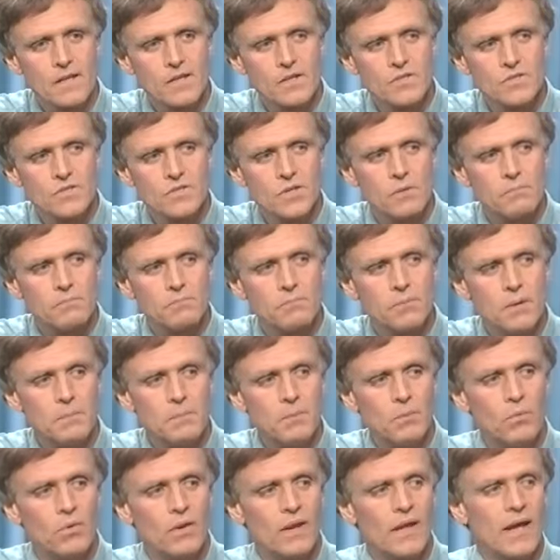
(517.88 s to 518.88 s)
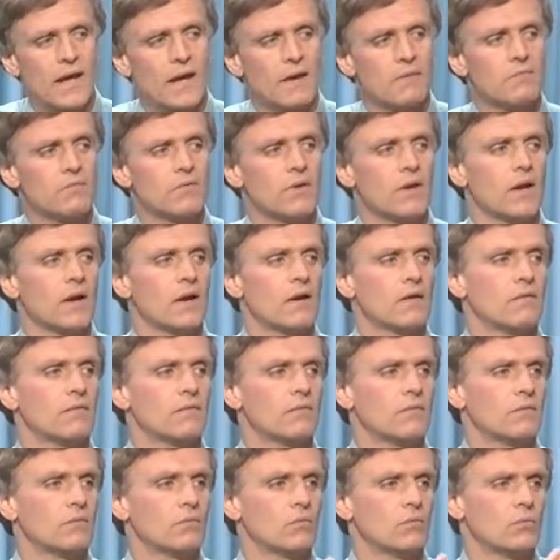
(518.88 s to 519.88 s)
Some people will have,
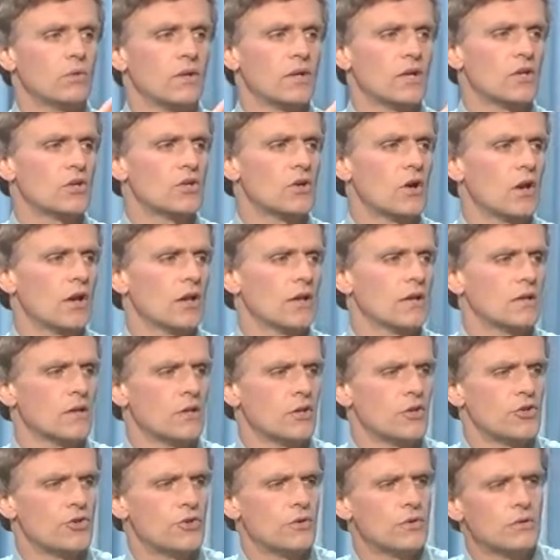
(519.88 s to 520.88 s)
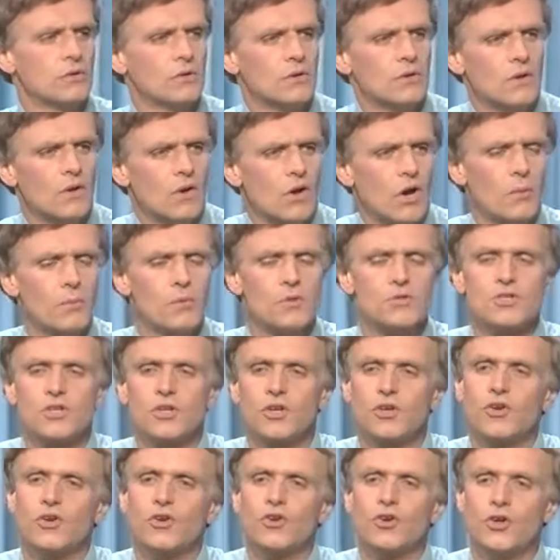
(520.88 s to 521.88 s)
we could call it almost a
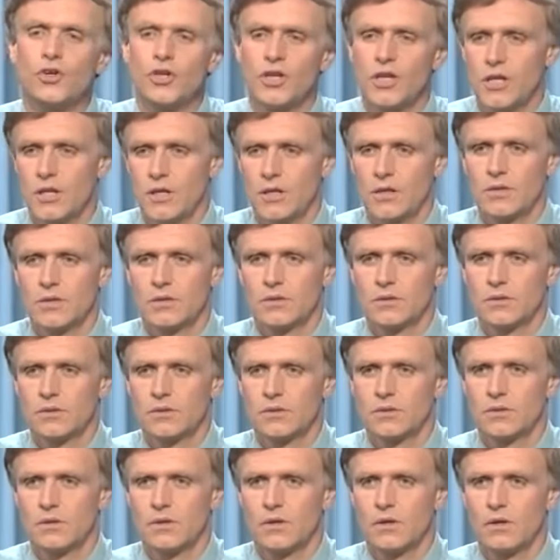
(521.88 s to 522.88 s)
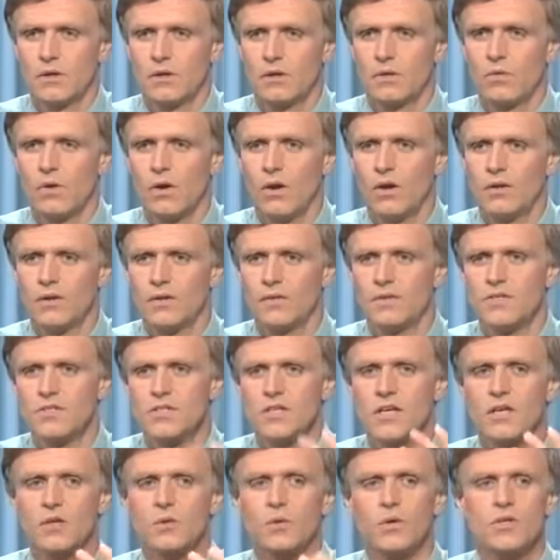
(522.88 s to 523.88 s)
dirty quality. The
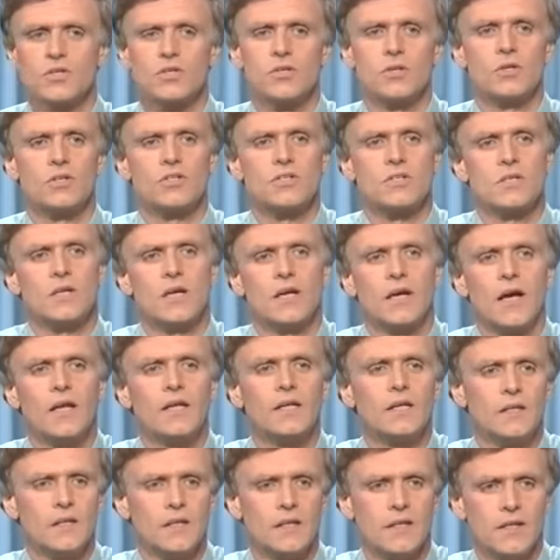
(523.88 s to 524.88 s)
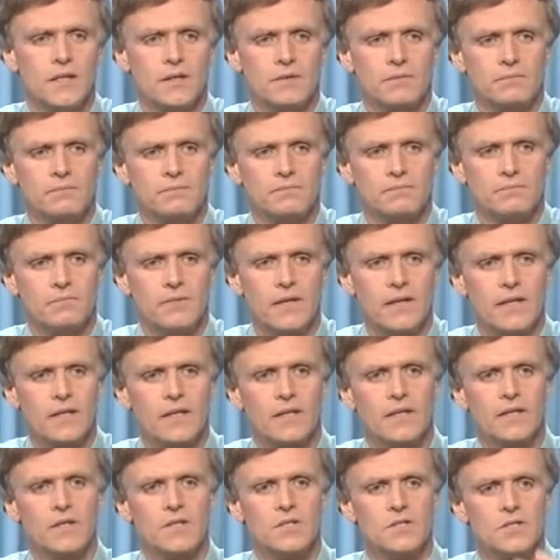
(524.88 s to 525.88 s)
skin always looks unclean, like it
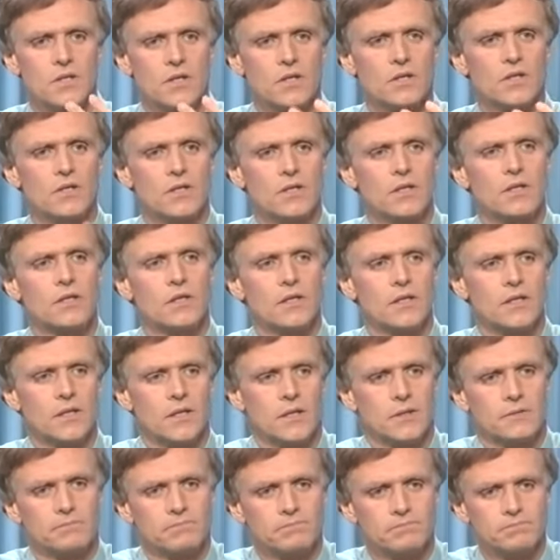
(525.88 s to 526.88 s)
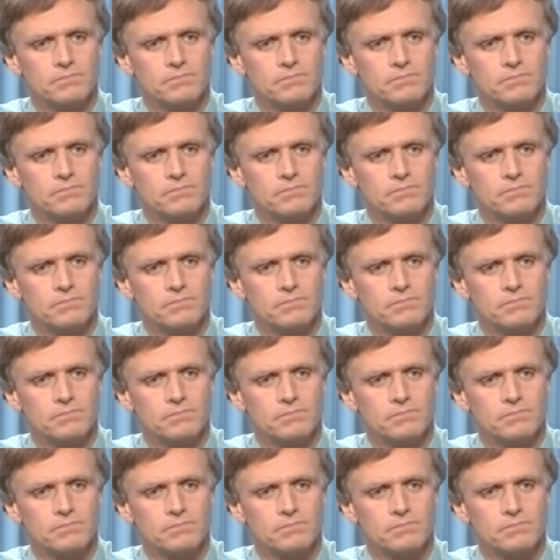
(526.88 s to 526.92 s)
needs a good cleaning.